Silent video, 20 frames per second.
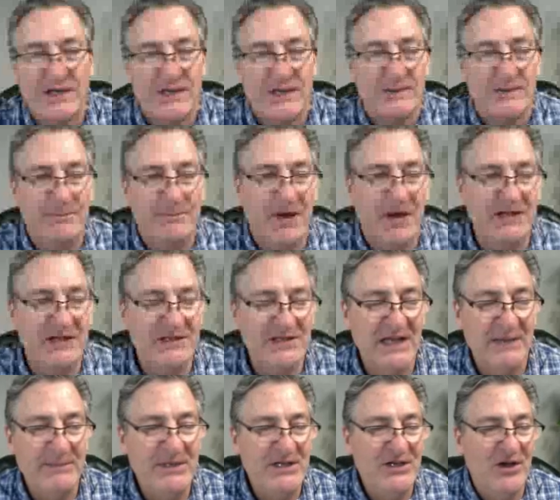But let
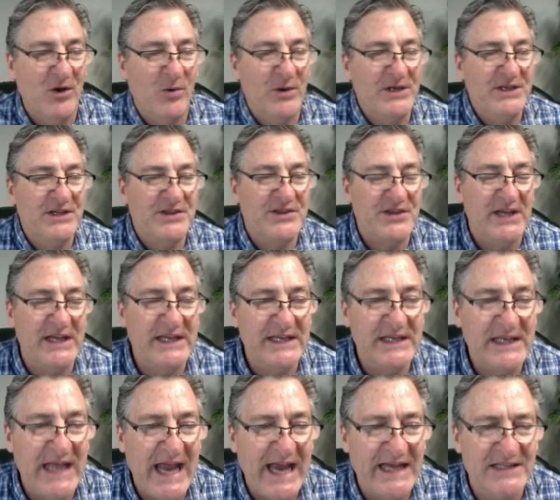me know what you think
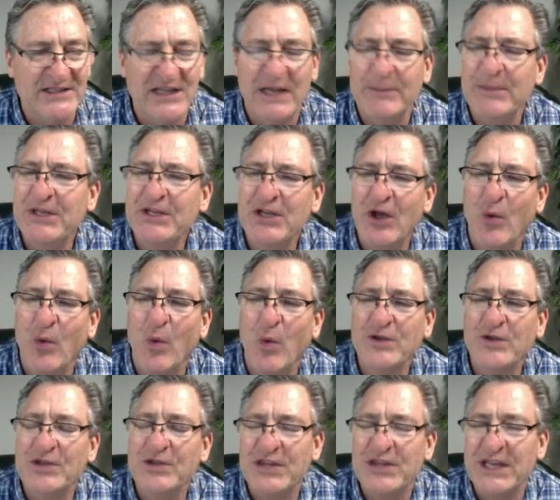and let me know what
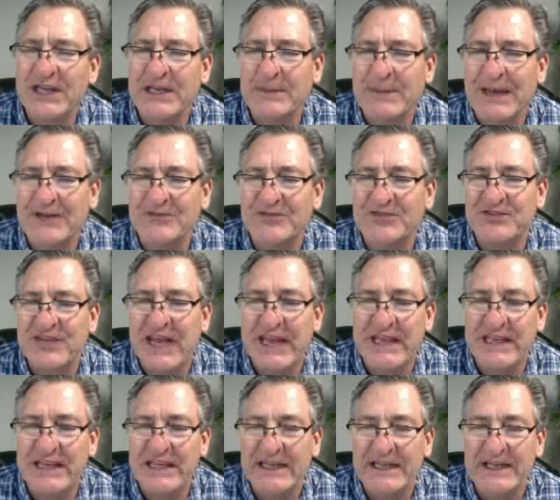you think about
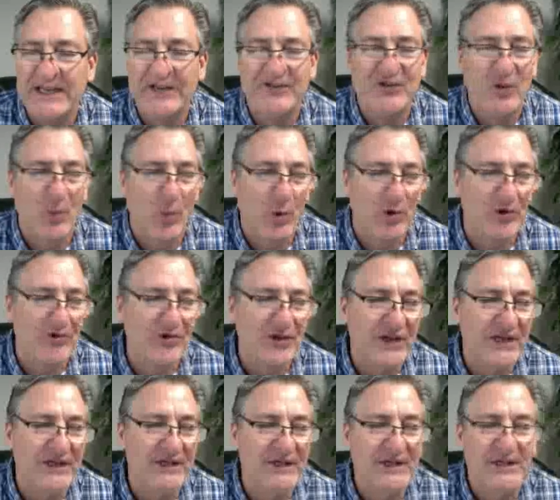staking. Is it worth
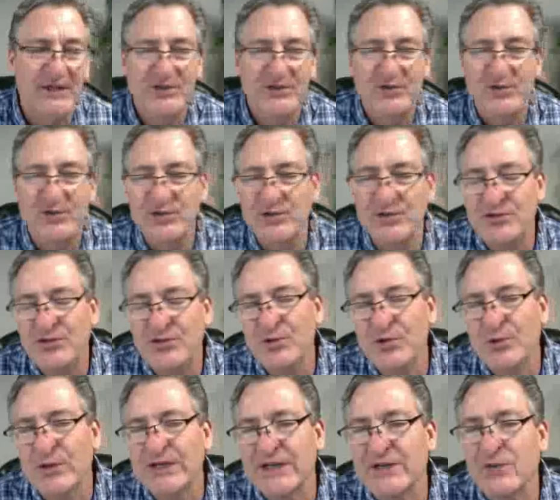it? Do you do
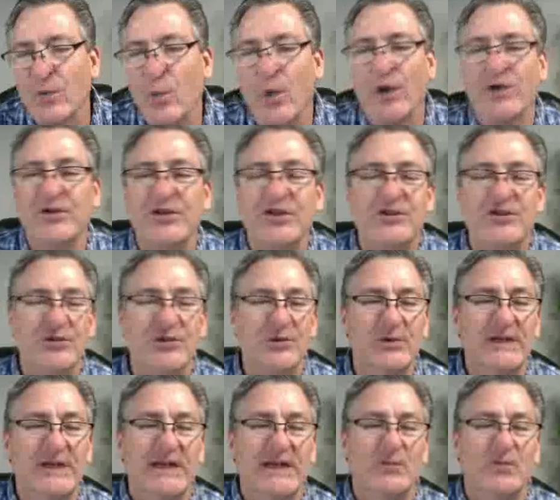it? Where do you do
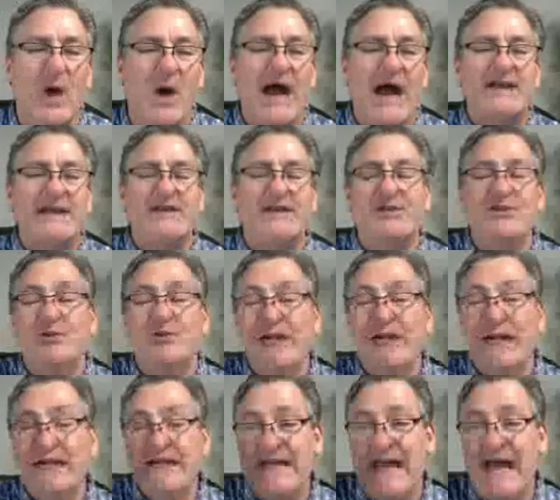it? And why do you do it?
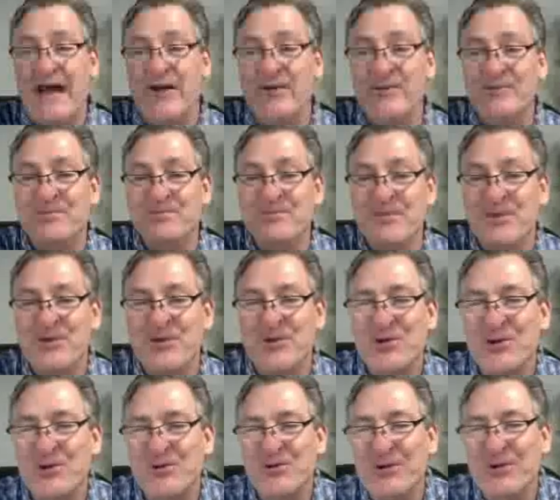Anyhow,
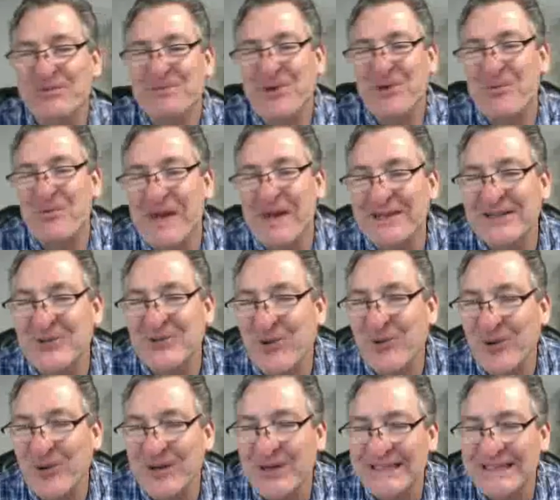Crypto
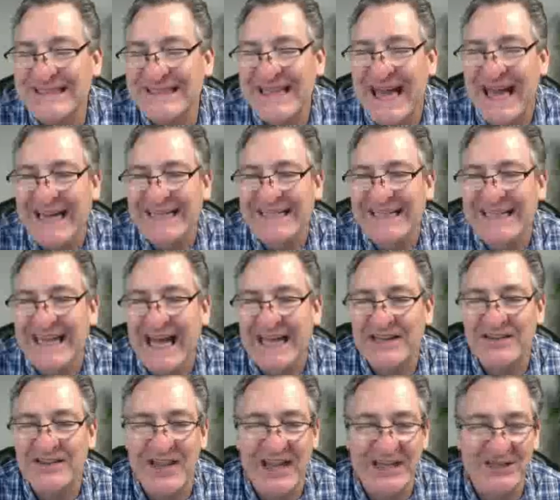Mentor 99,
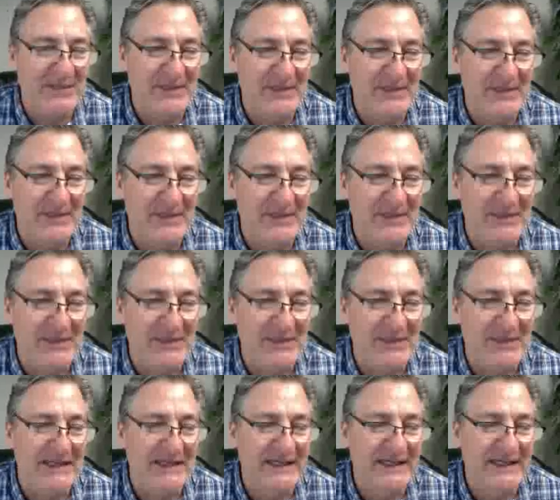thanks for
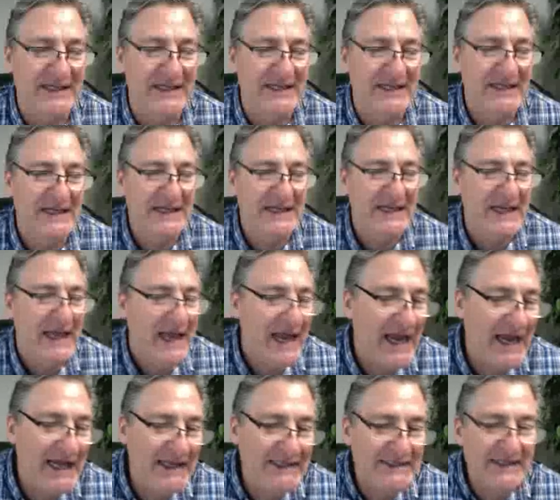subscribing
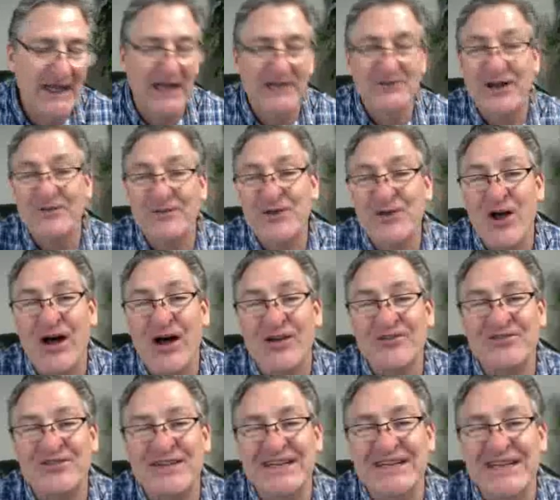and uh, love y'all.
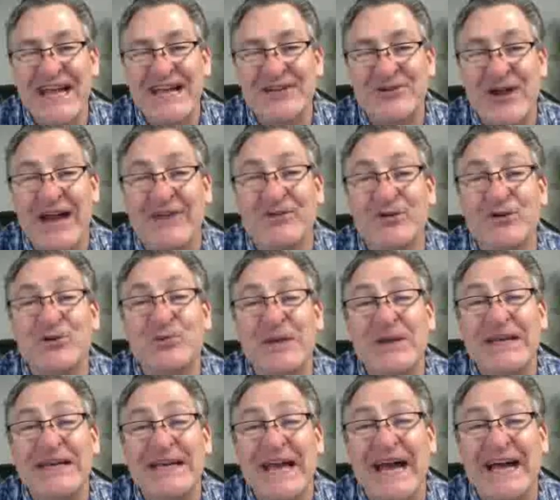See you later. Have a good
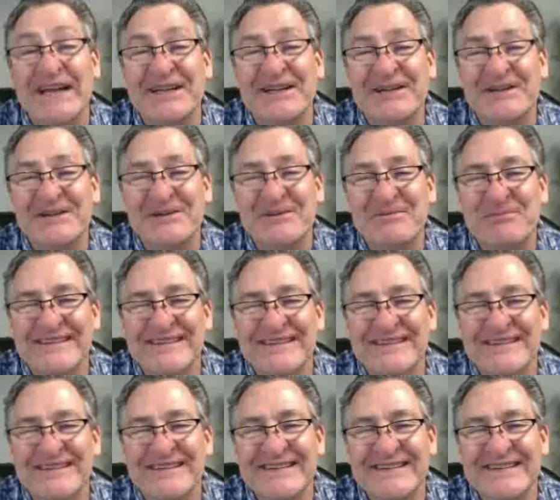weekend. Bye bye.